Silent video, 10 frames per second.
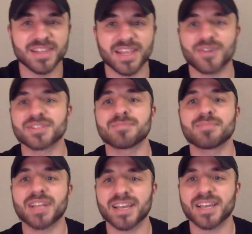That was the
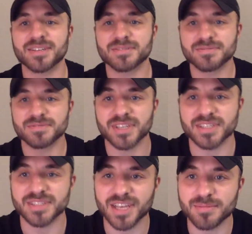plan.
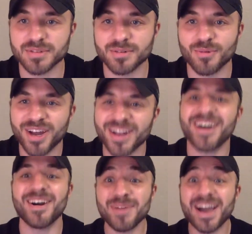Except, what
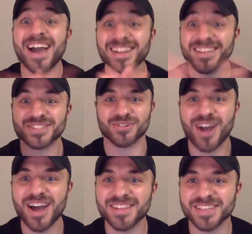up, Alex?
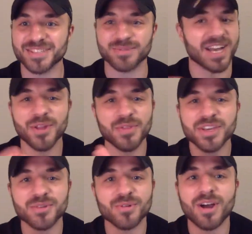You're on this week. I don't
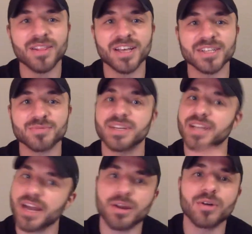think you were on last week,
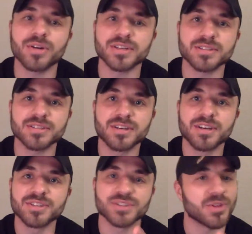and I noticed.
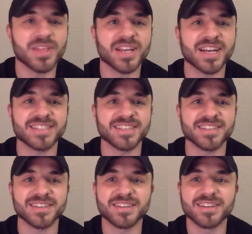So I don't think I
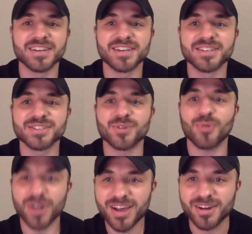didn't. So
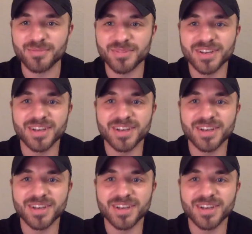what up?